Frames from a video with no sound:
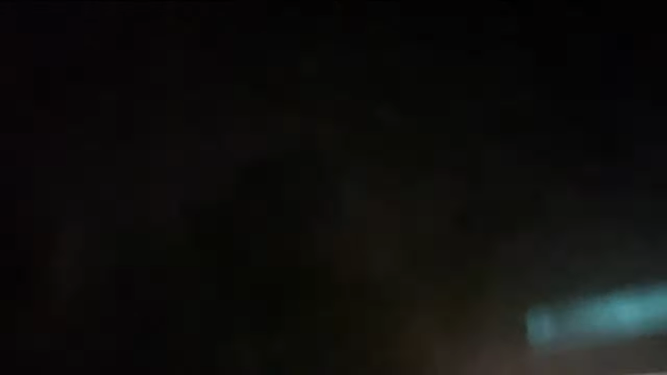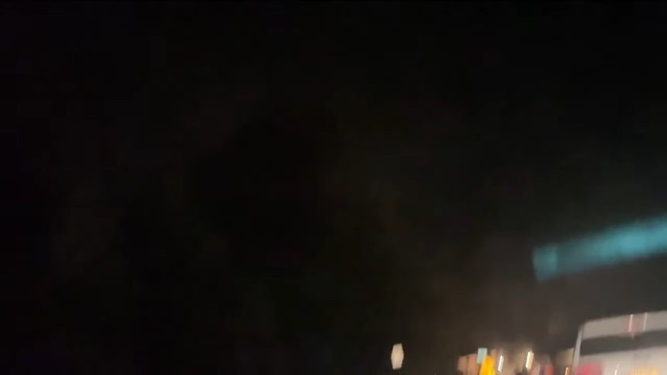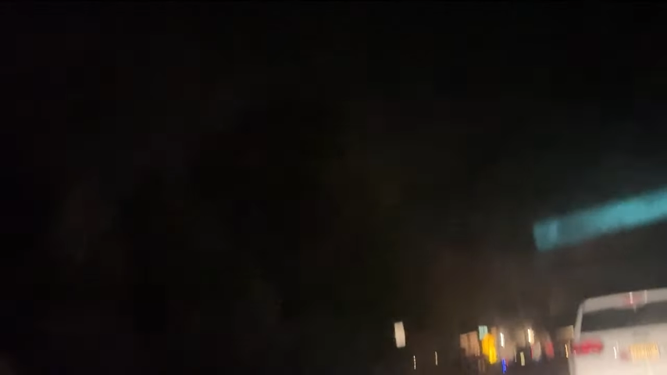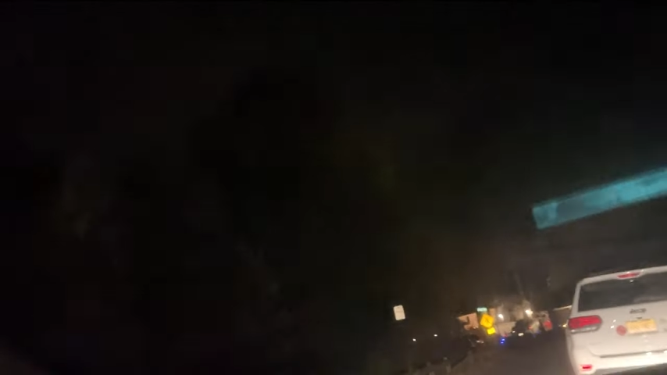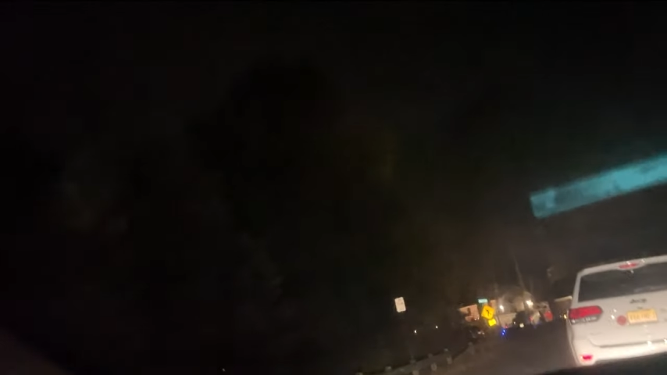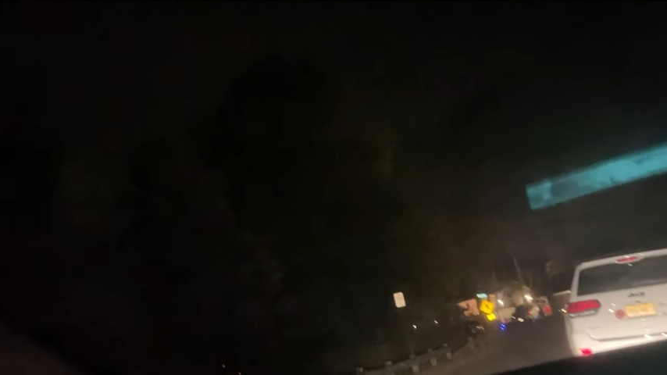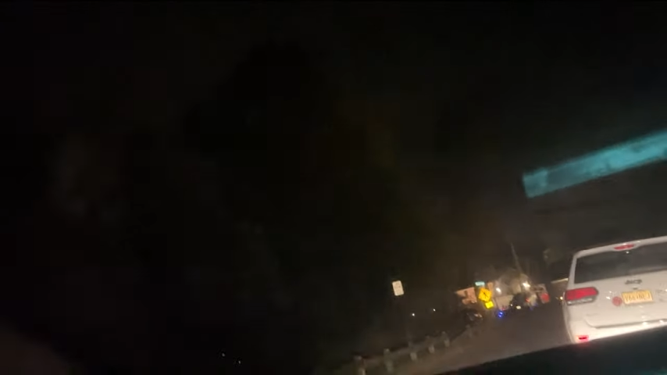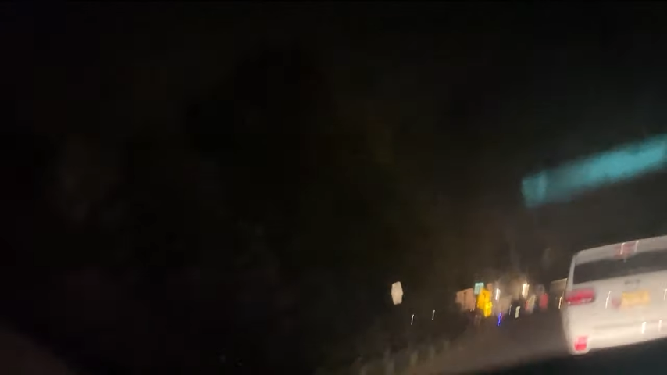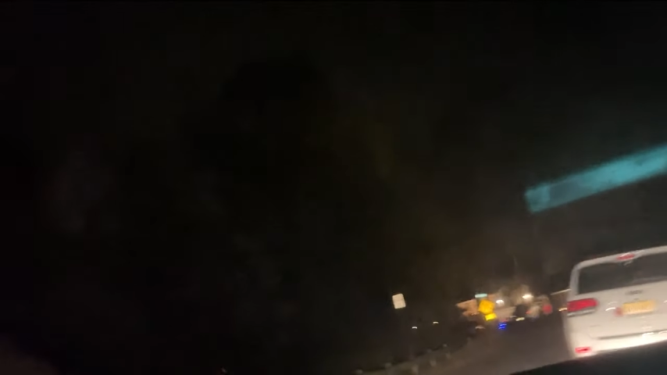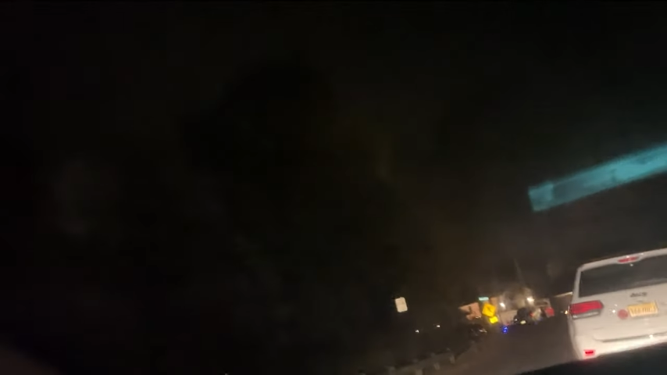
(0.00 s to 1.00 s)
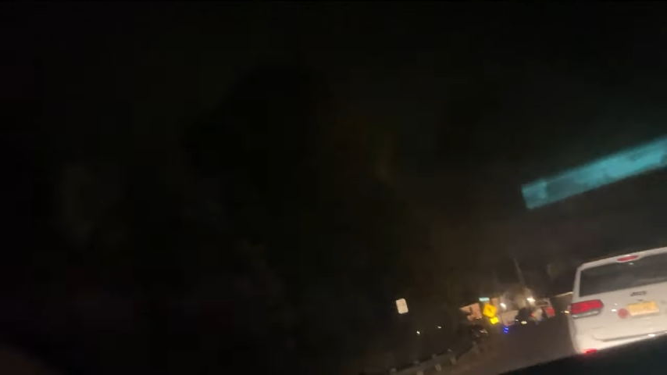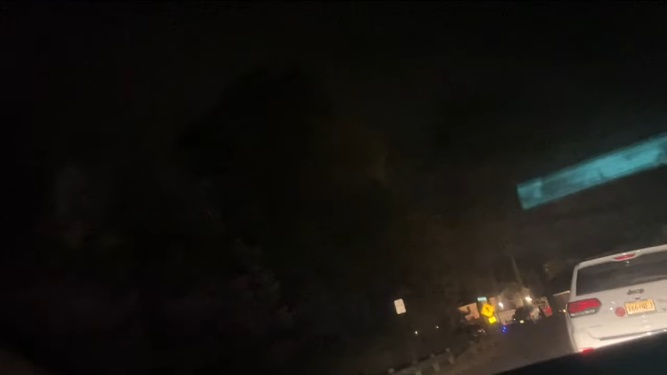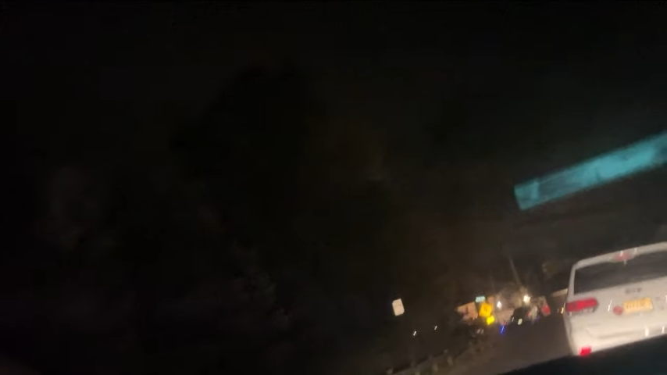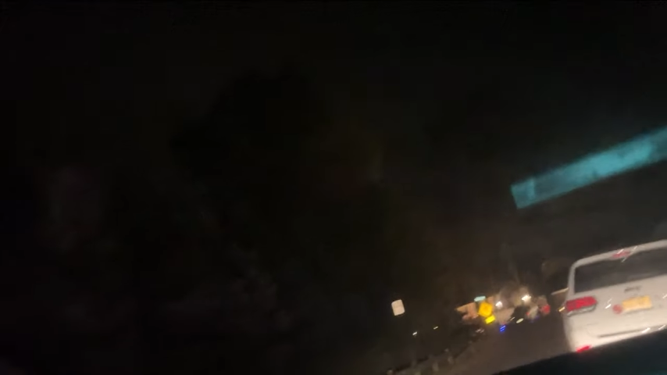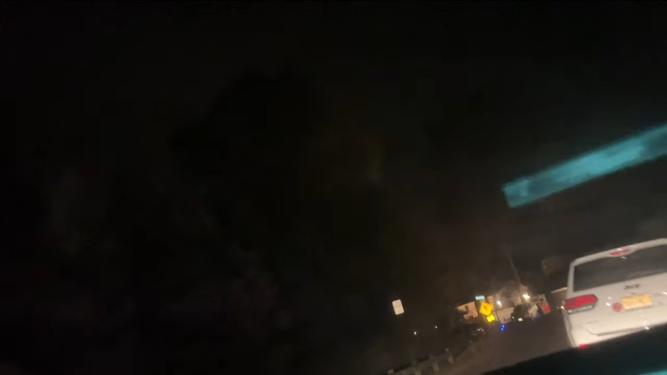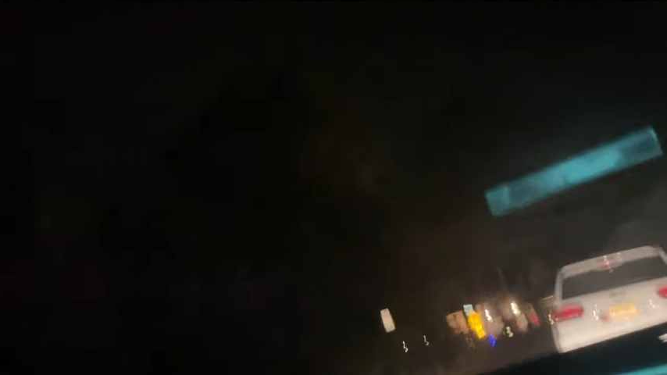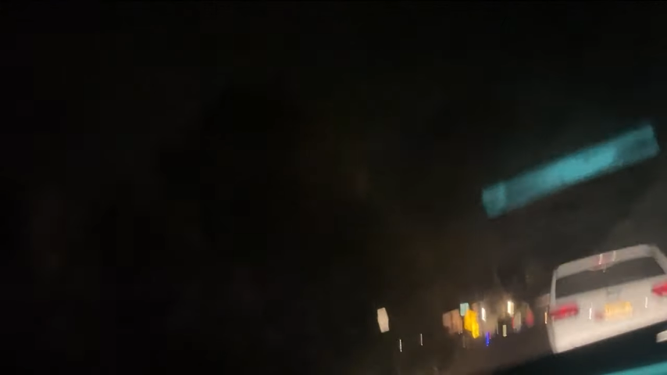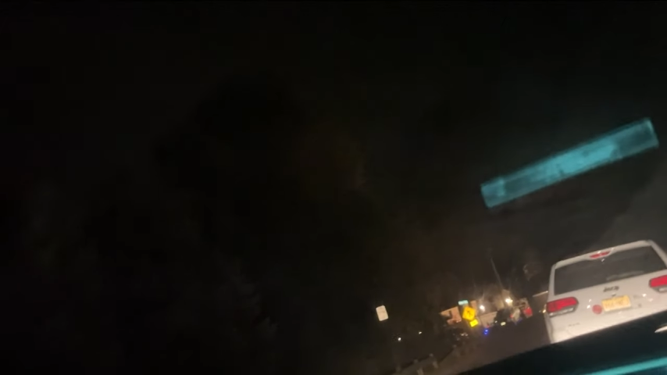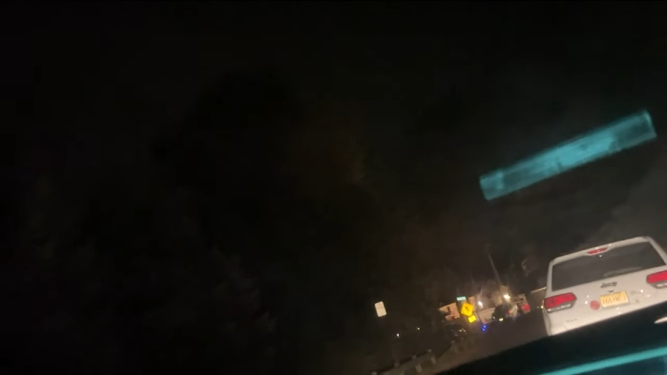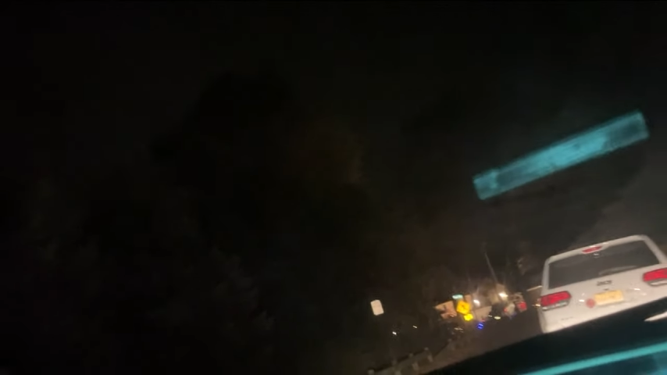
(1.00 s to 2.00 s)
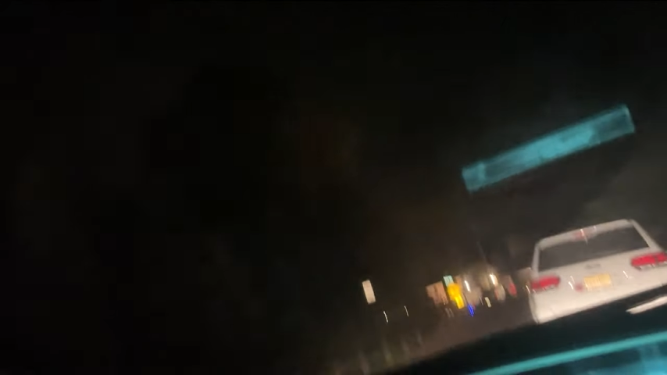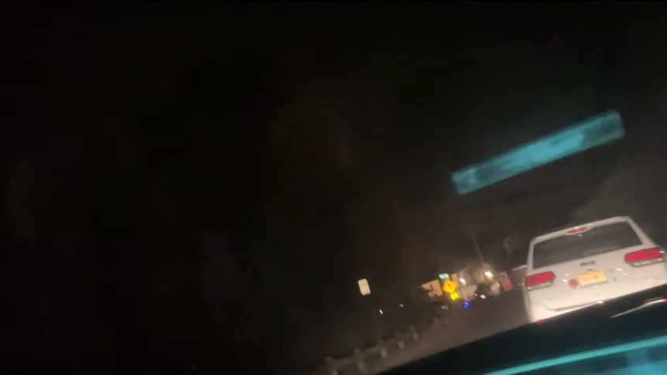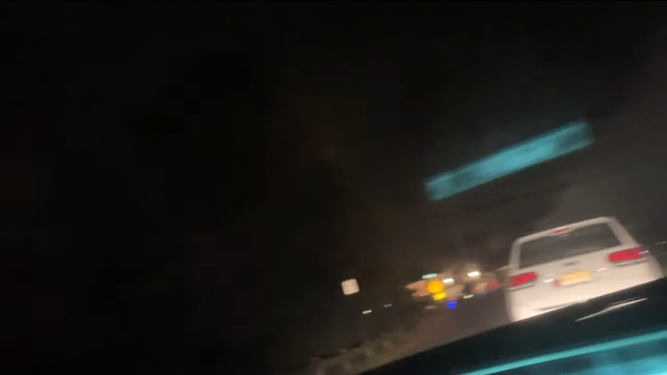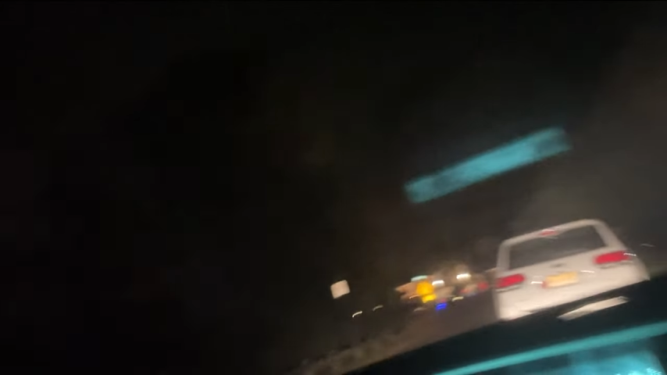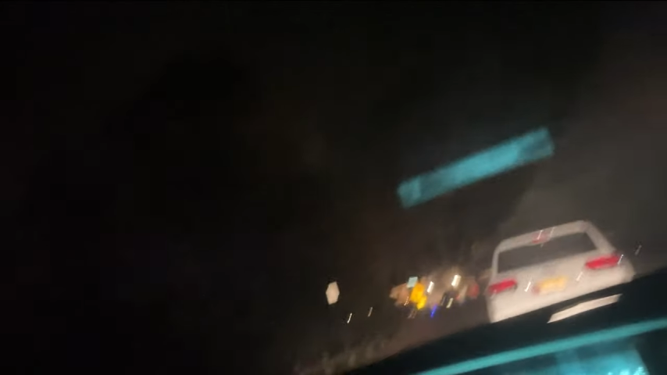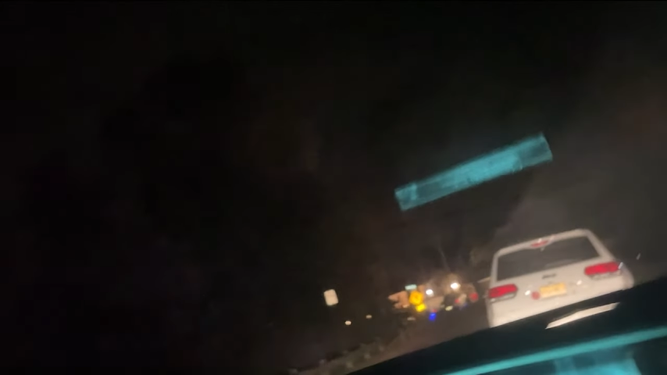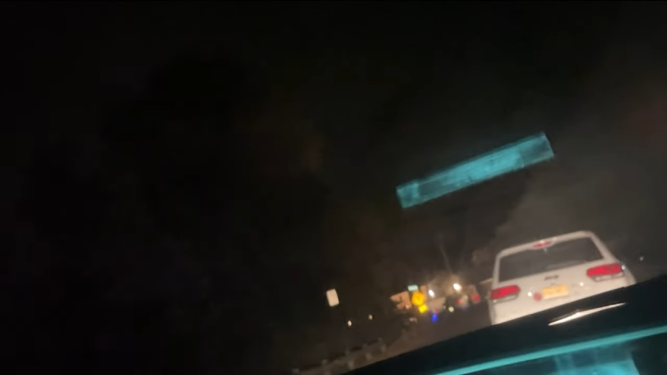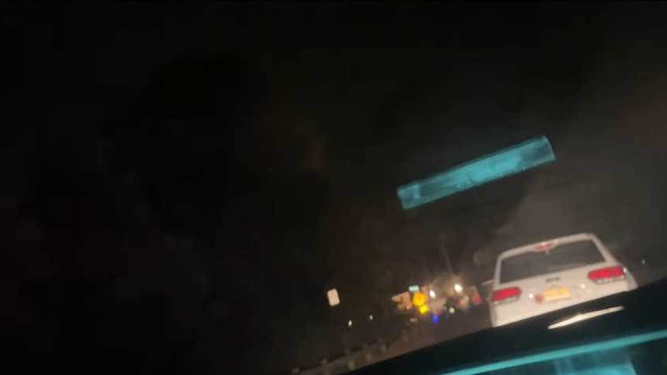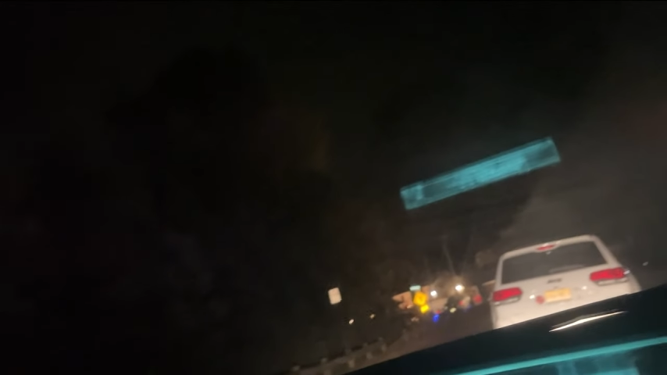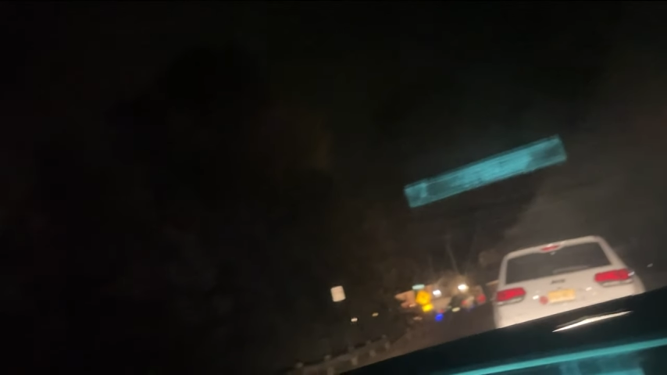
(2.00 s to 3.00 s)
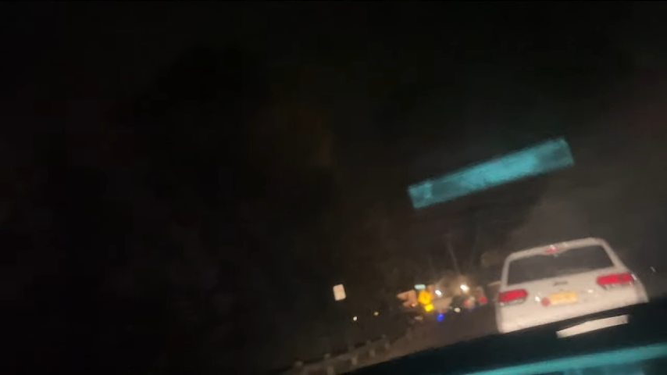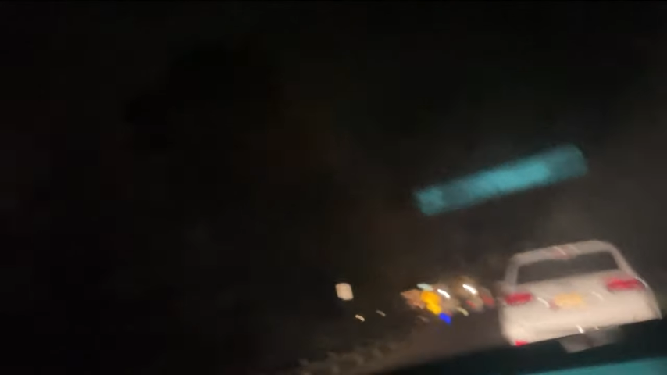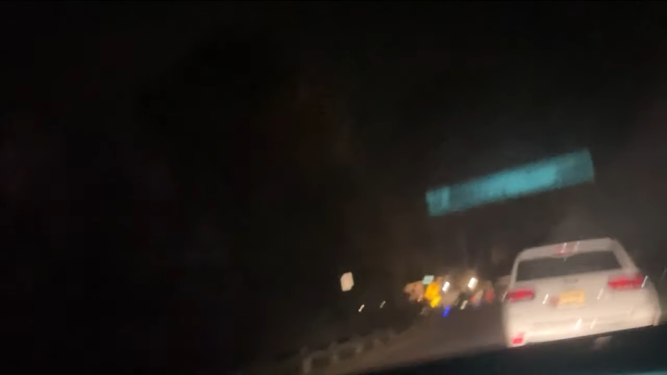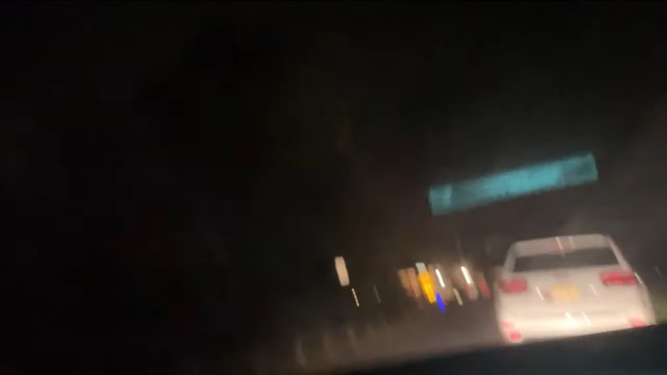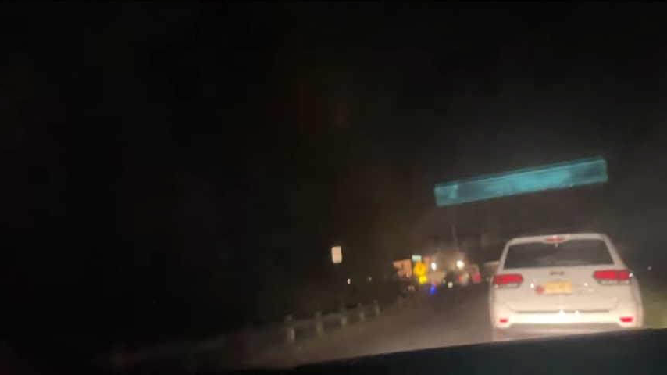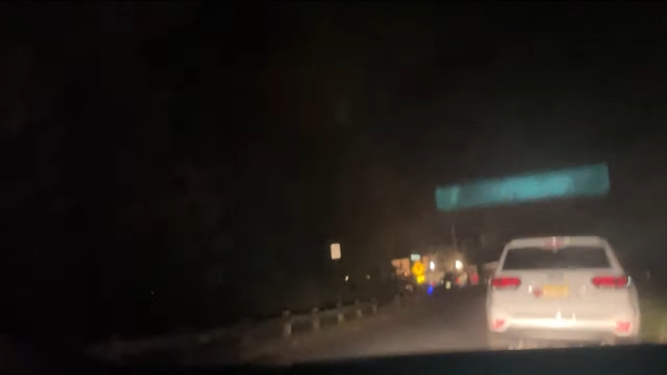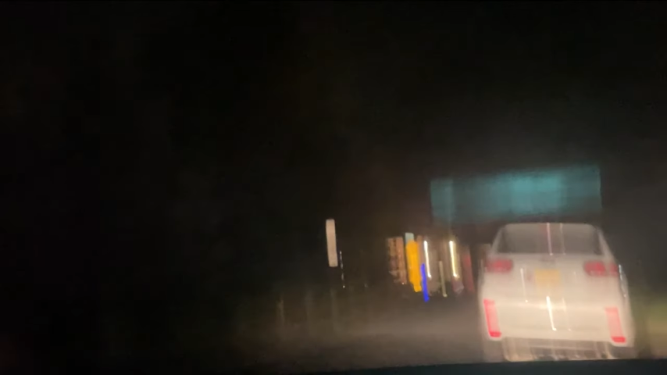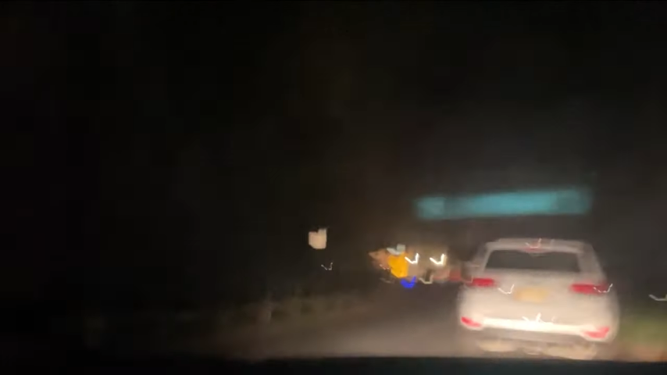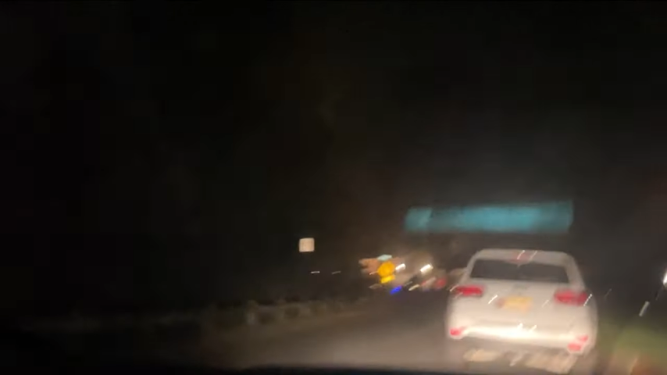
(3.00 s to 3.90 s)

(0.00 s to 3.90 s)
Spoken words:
[unreadable: no face in view]